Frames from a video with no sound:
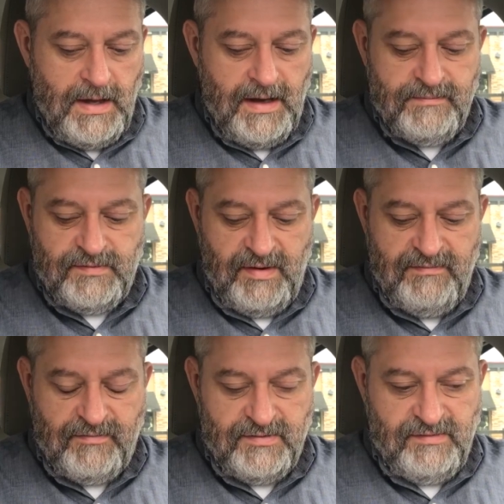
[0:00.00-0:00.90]
Yeah, so
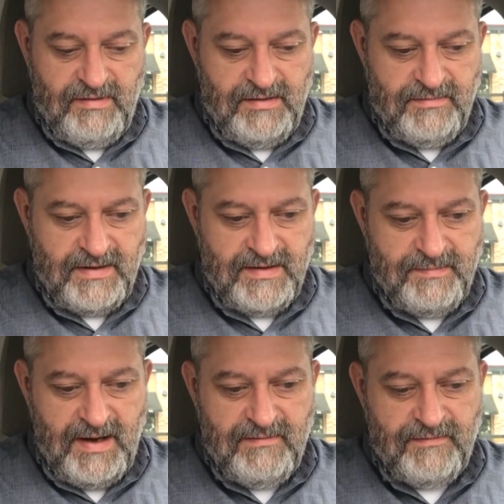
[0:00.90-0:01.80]
847, I don't think that's
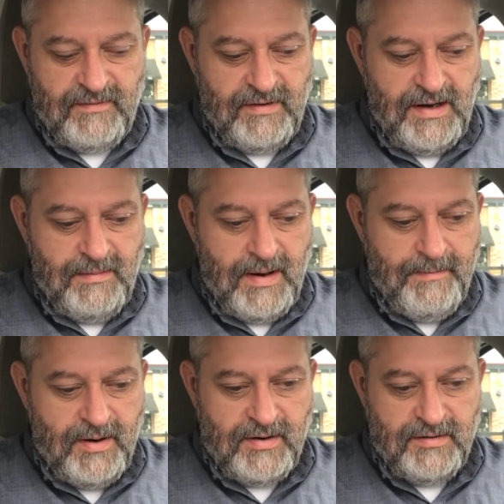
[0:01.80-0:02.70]
bad for a, a
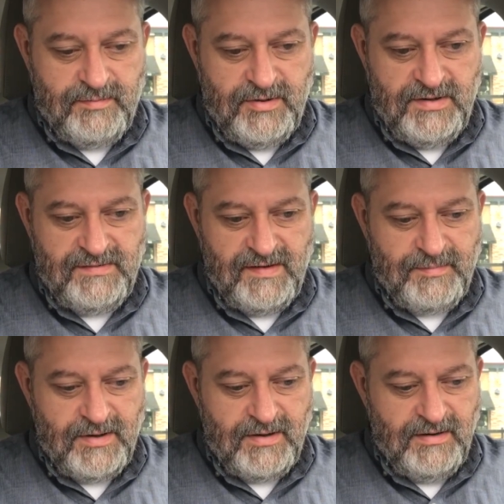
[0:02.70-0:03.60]
burger. It's a pretty good sized
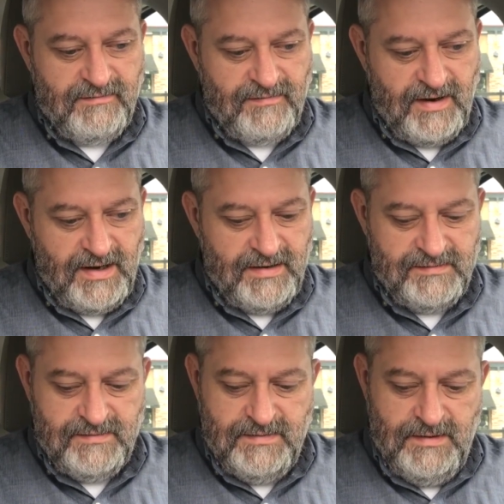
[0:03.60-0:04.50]
burger and
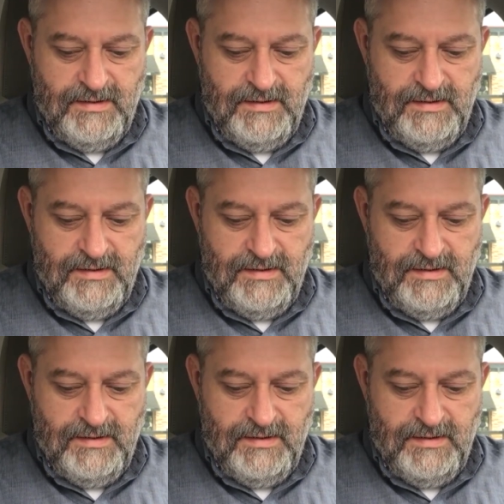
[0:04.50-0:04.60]
fries.